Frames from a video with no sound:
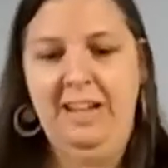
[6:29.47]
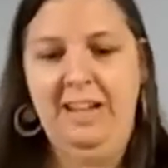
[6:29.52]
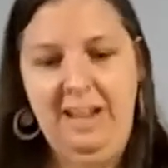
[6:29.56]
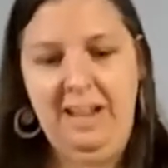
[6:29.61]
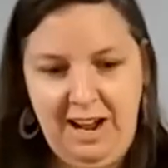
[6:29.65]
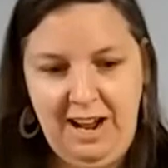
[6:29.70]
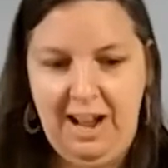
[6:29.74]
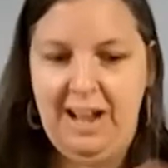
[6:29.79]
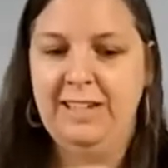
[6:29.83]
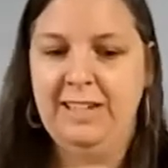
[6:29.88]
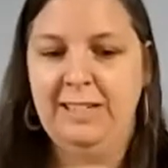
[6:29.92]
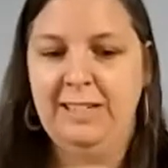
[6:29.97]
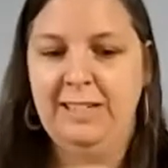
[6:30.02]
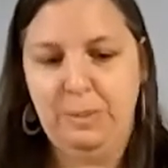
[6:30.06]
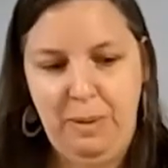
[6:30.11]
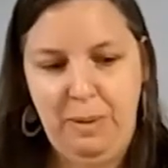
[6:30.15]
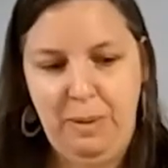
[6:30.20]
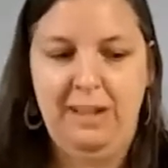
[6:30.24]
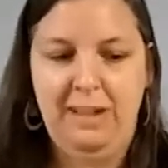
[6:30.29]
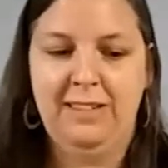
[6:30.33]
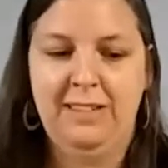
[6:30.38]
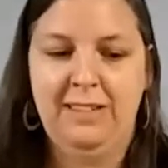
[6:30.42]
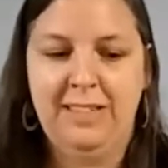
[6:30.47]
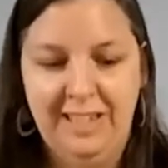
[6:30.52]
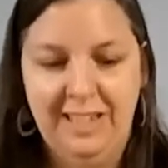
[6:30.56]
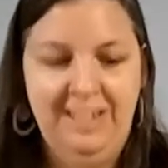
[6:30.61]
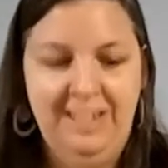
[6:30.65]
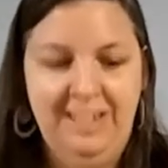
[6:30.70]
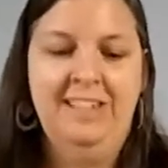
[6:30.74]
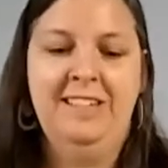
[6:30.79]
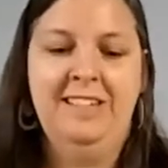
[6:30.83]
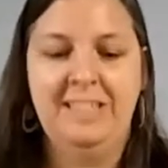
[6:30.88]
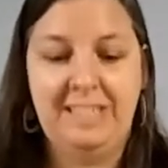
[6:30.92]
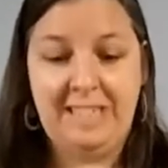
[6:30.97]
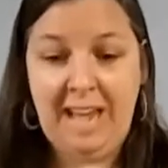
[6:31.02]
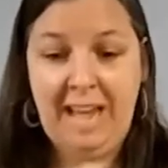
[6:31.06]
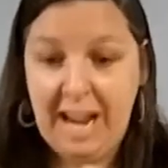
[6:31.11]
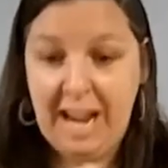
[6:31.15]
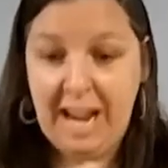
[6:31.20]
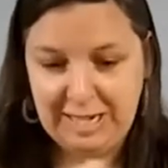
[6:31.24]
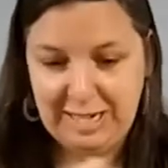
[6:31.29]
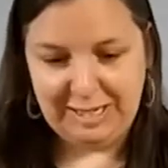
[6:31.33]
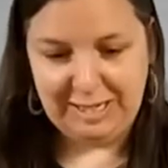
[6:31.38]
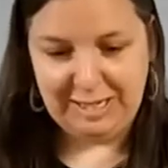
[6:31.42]
And I spent
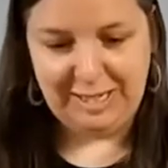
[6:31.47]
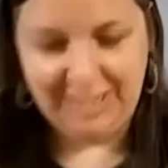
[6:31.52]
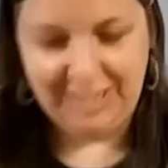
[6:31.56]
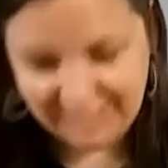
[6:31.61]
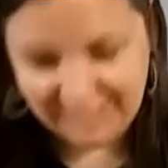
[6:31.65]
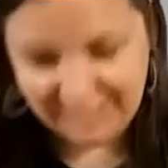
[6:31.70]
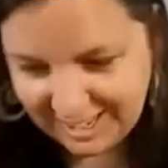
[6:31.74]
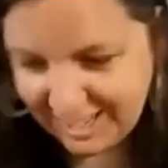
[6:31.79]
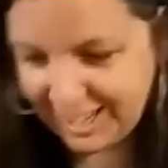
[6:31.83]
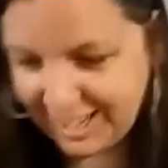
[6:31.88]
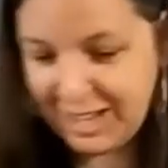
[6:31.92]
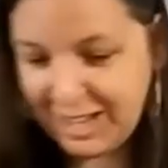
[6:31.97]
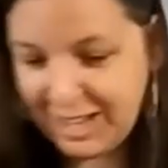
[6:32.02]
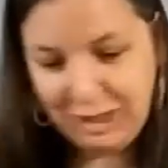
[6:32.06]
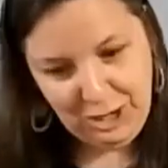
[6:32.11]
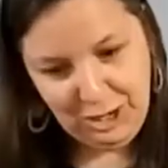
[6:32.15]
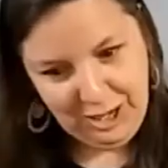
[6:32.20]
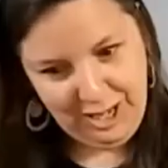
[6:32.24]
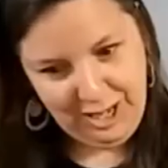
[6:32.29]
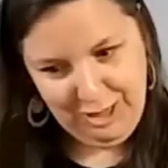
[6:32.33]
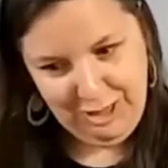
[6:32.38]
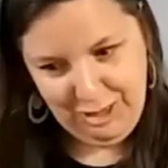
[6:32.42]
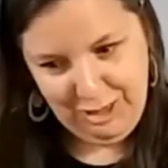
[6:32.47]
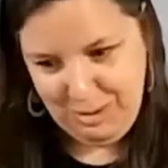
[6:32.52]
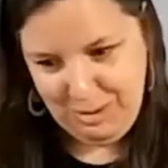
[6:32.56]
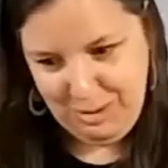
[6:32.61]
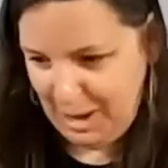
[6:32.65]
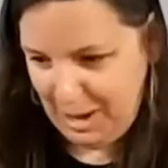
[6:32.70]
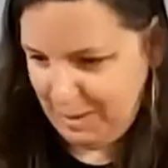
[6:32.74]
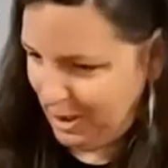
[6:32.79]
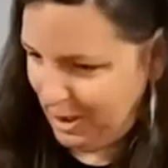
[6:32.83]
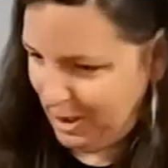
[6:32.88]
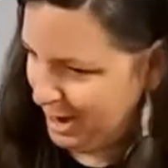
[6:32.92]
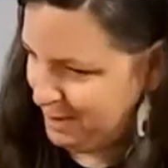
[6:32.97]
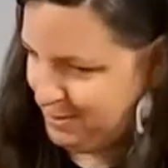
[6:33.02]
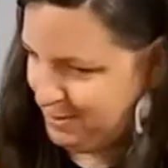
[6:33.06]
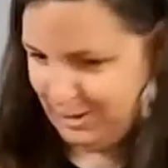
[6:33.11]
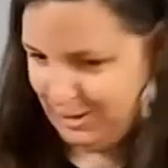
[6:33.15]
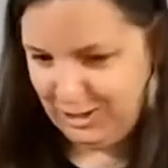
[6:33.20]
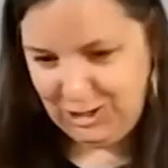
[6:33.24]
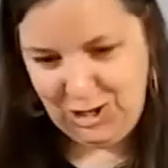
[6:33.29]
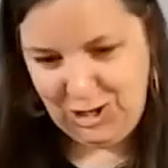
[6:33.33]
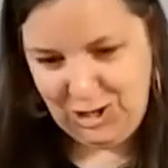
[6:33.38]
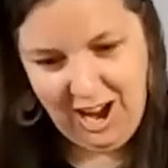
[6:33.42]
days looking through my
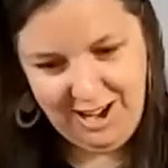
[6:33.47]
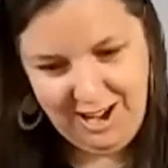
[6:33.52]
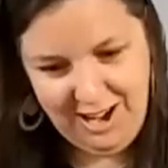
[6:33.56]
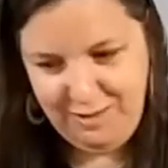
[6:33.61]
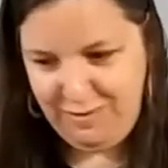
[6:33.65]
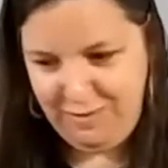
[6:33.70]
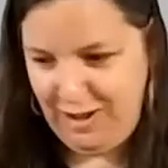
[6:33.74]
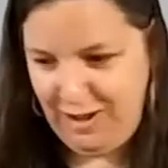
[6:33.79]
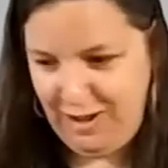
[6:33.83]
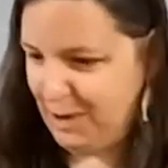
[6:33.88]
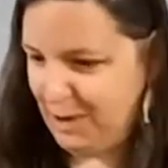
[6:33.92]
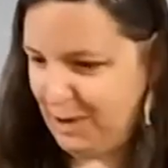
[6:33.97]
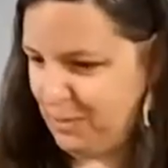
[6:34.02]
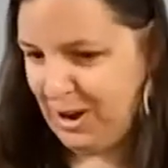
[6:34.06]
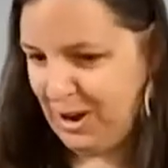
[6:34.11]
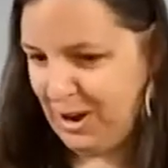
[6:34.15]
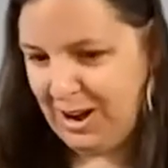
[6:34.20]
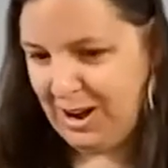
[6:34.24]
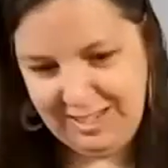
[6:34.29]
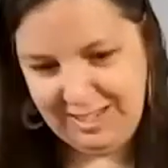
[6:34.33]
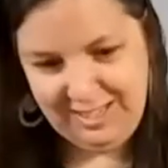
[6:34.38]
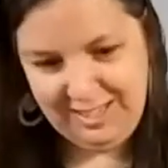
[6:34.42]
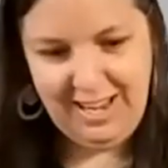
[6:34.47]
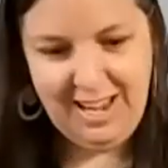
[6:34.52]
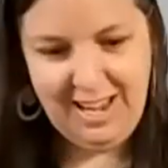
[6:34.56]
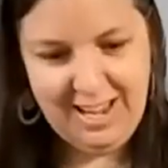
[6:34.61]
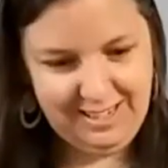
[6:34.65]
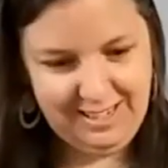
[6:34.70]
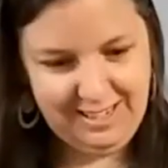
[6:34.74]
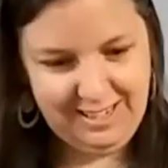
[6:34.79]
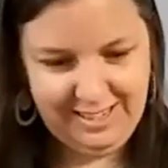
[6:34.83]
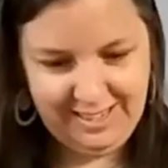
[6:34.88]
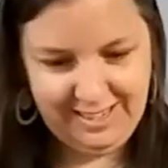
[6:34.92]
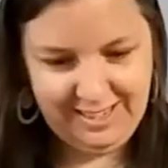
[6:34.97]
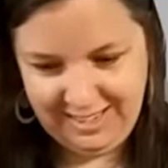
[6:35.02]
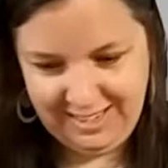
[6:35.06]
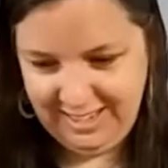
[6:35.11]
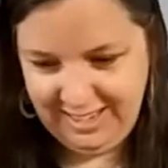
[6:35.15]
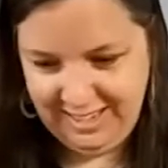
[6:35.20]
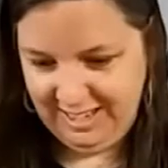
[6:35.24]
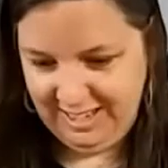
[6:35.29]
Bible, trying to find where it says,